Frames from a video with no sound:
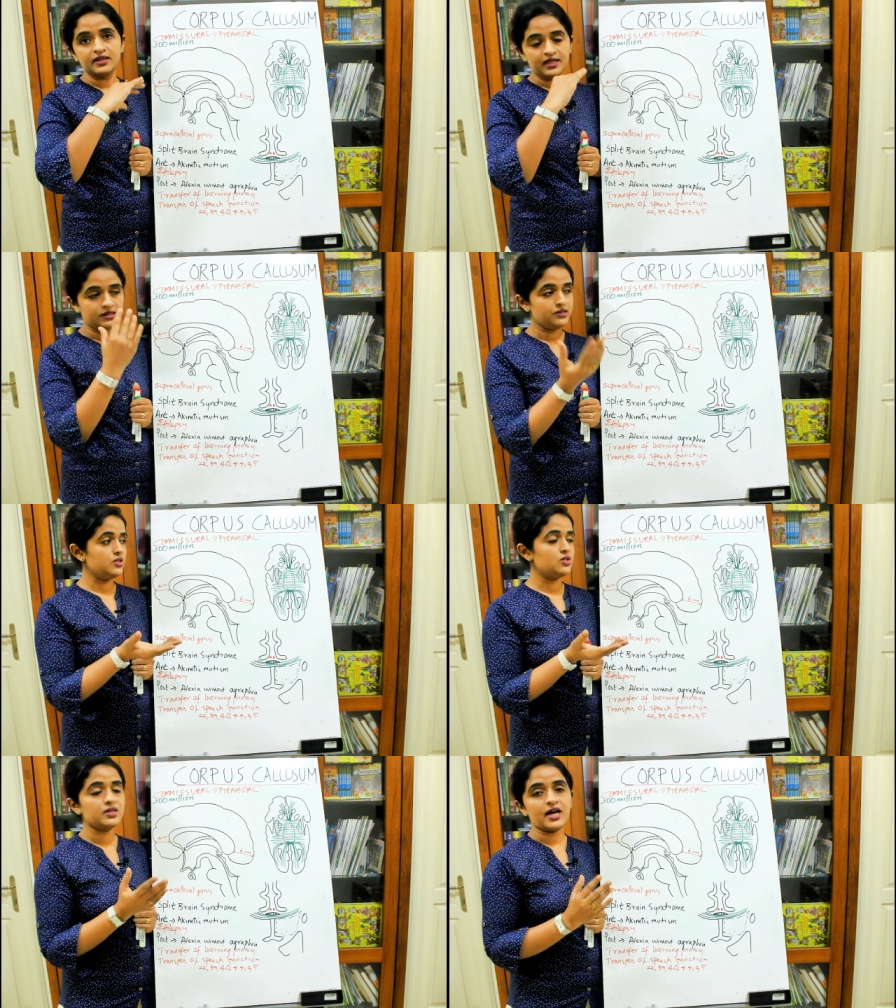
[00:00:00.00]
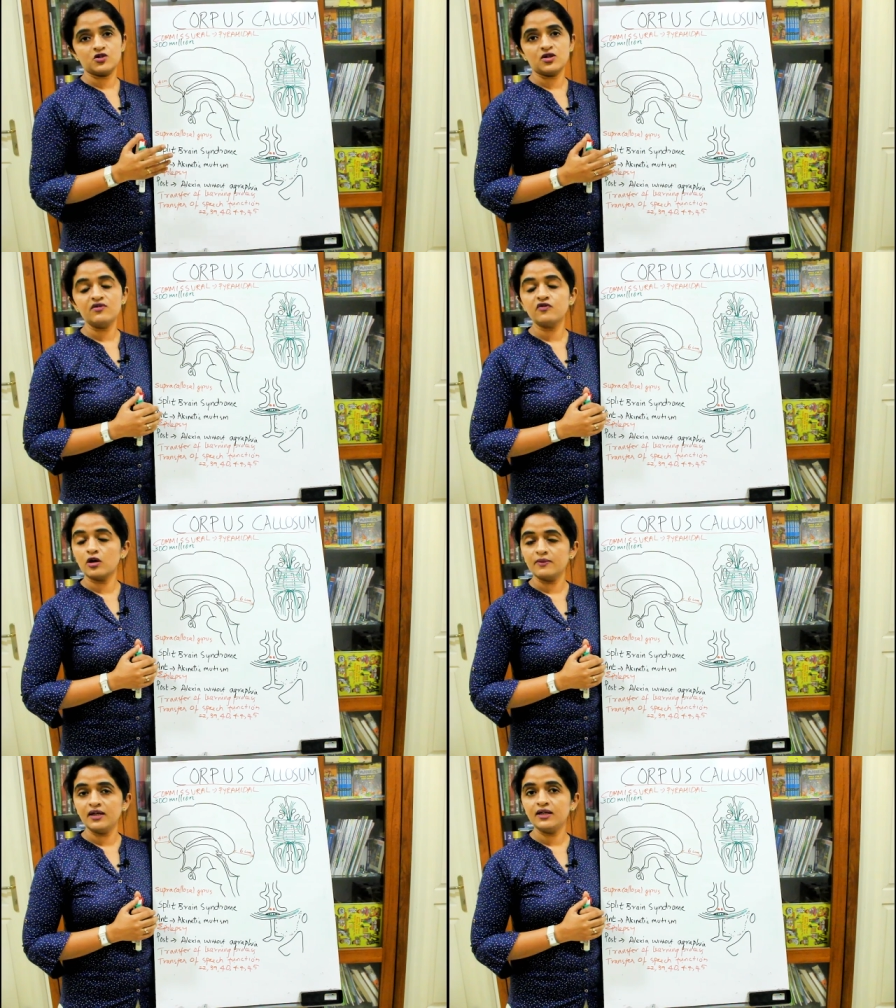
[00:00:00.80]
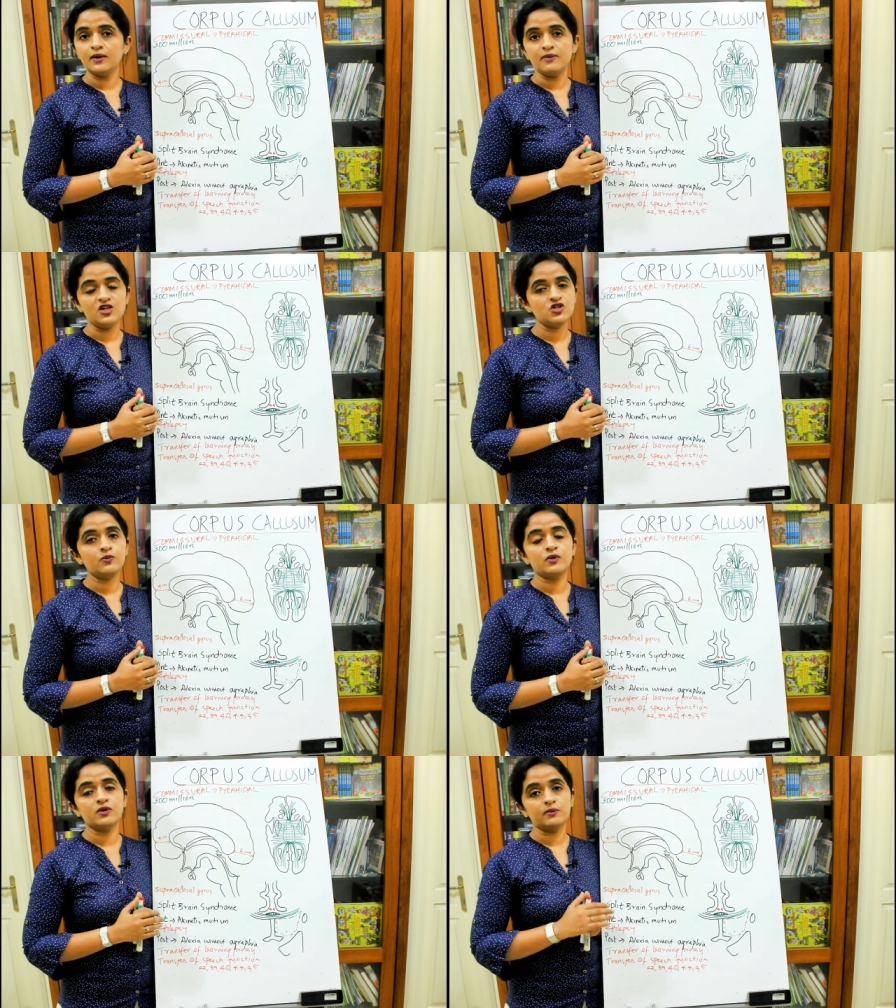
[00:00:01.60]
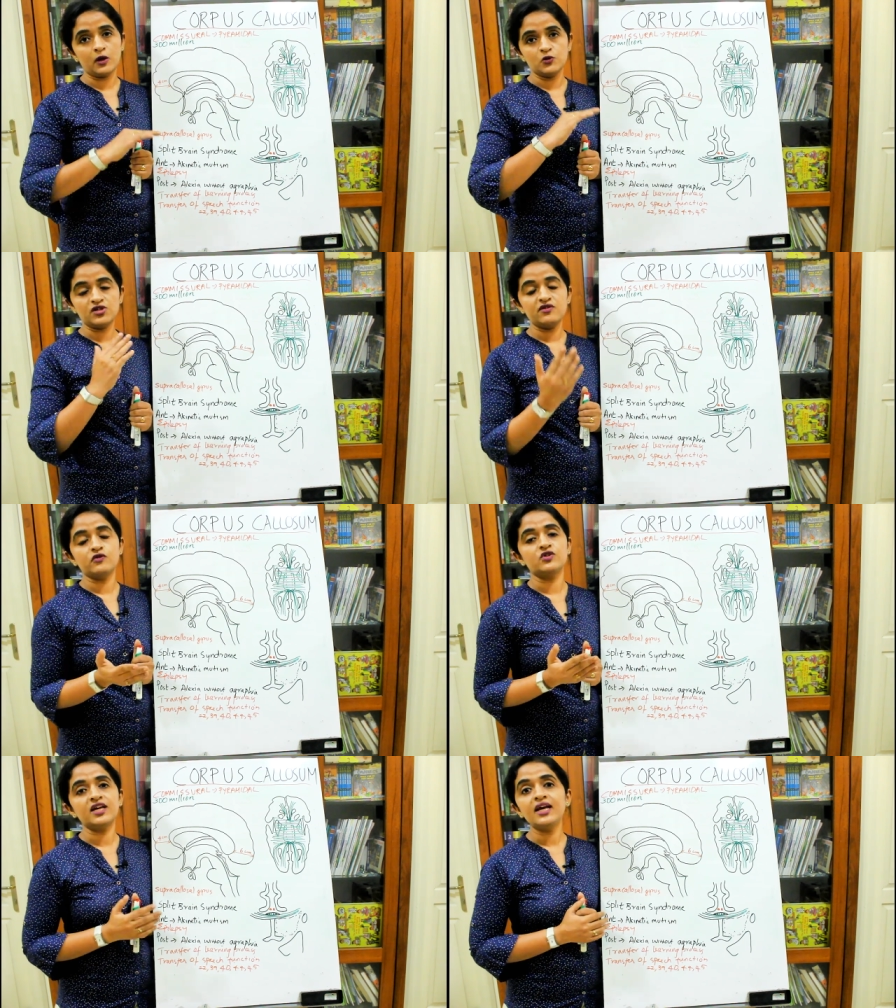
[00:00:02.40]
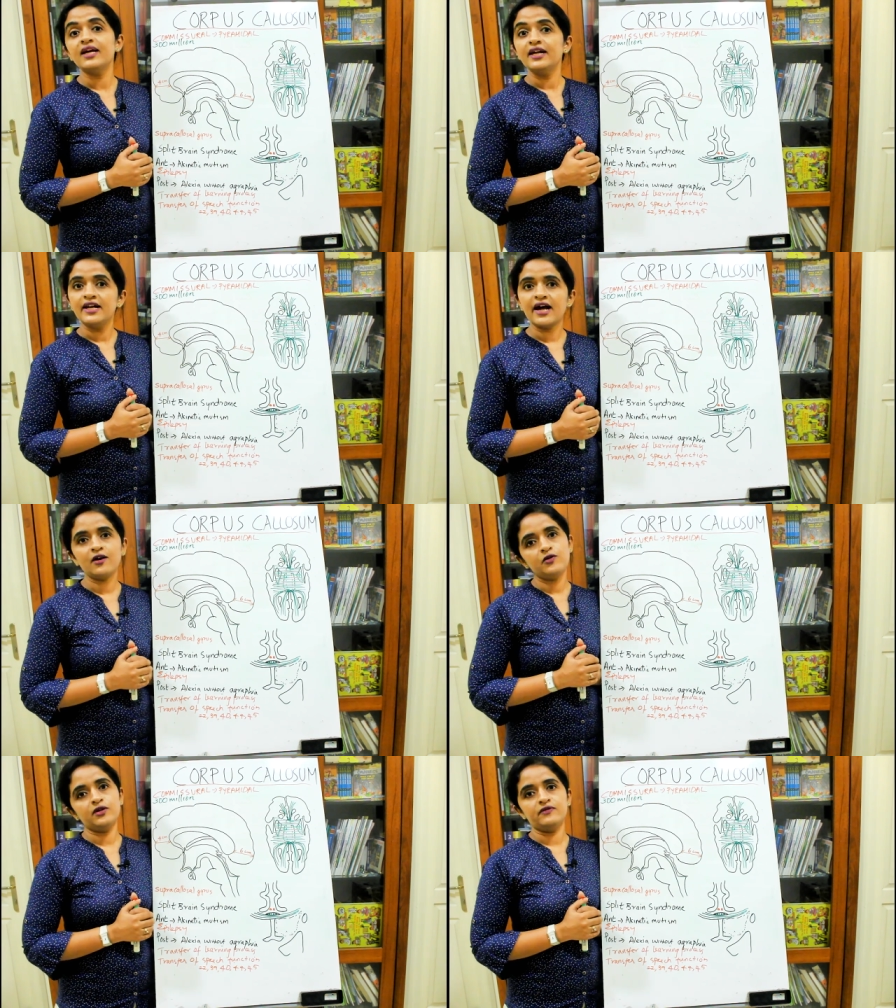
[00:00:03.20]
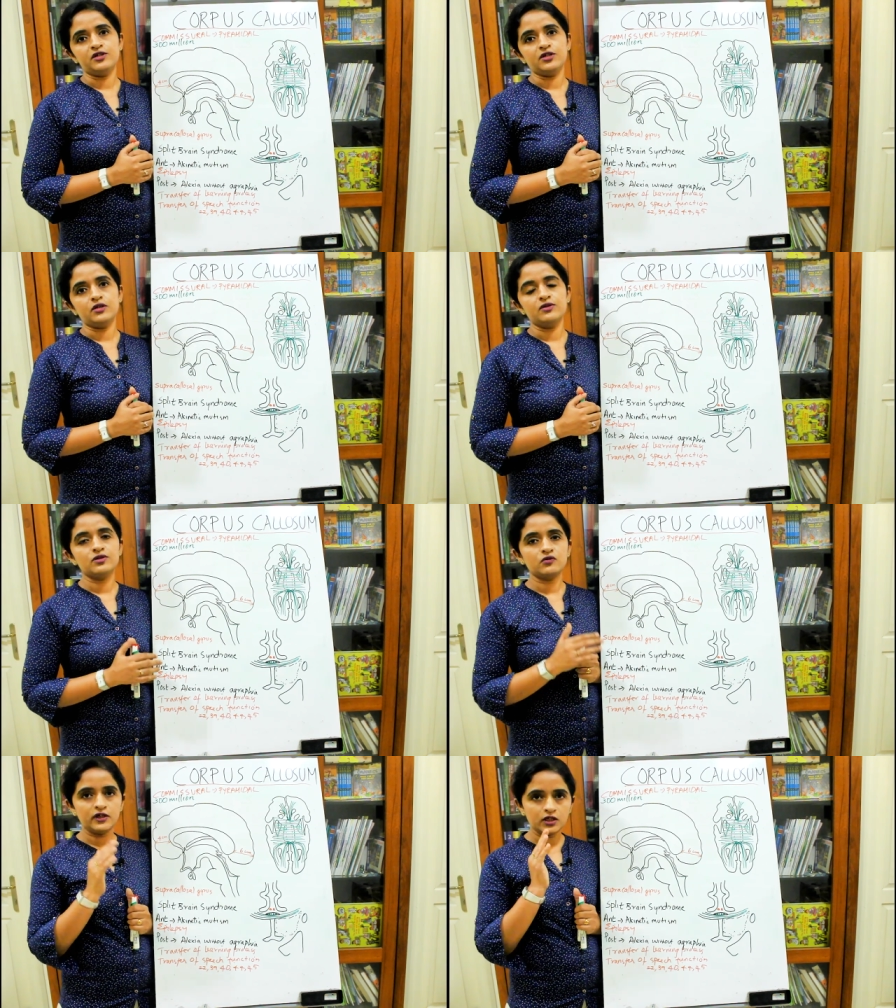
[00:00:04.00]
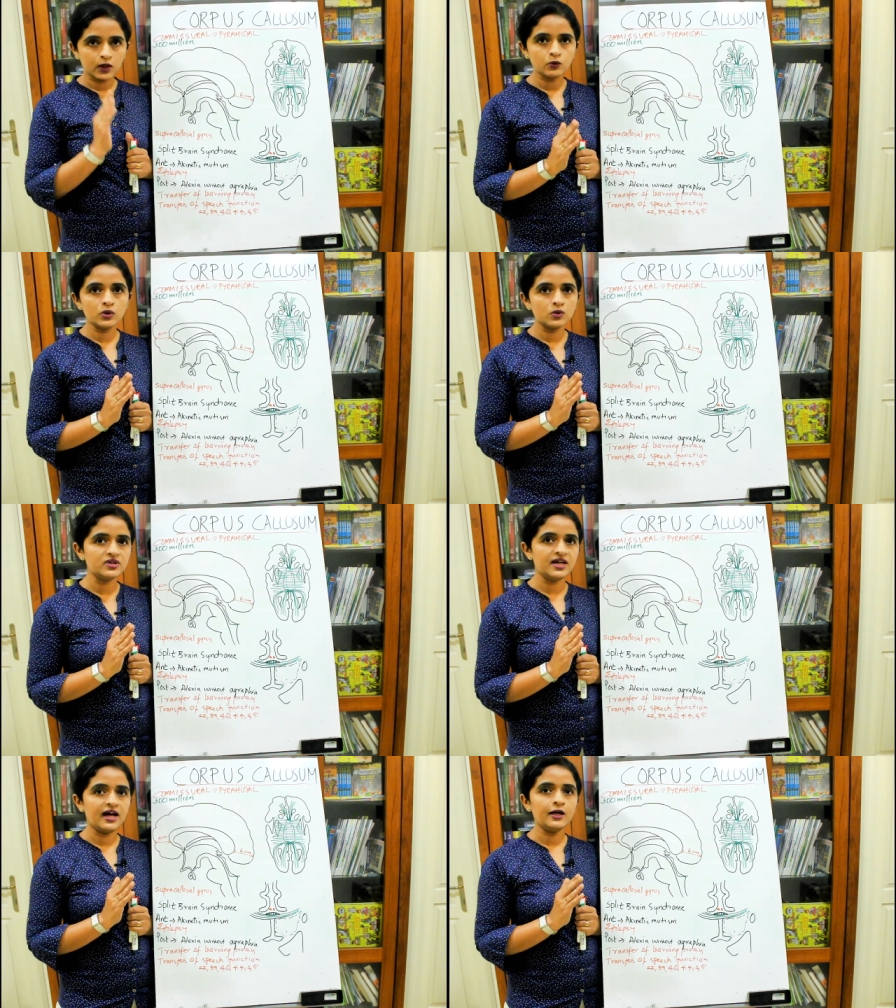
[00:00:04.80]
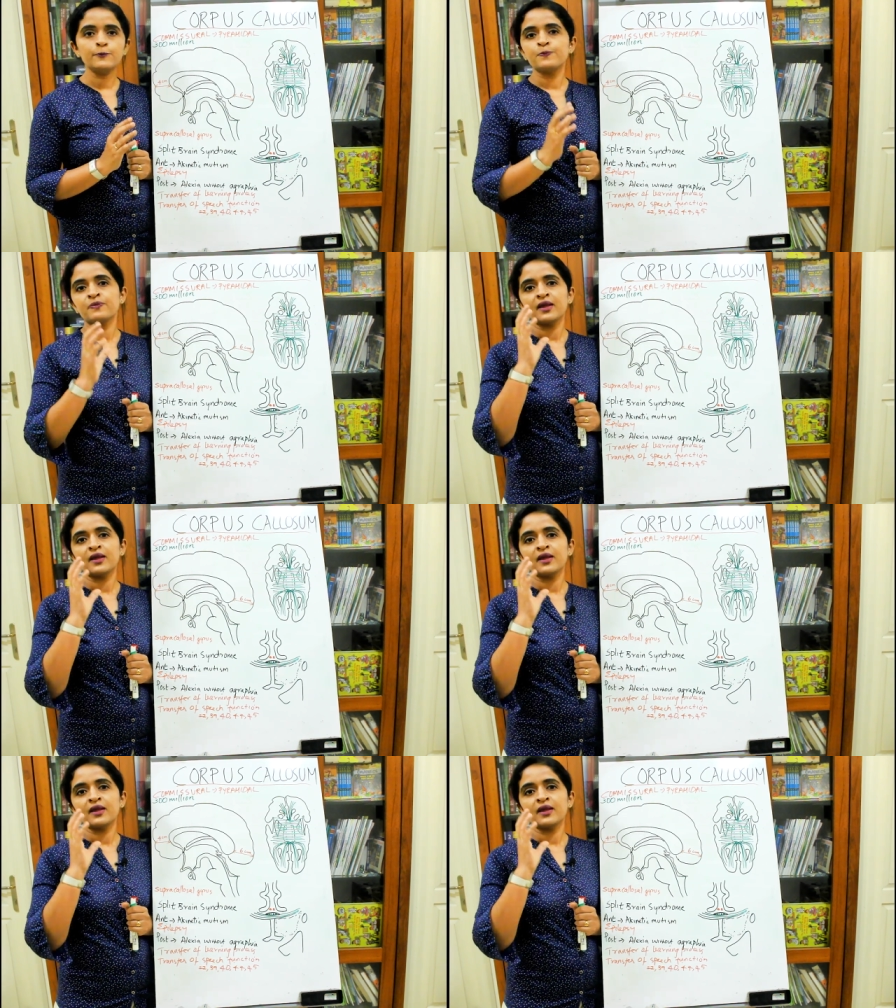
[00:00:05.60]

that is it is actually forming a major boundary for the lateral ventricle so we now know that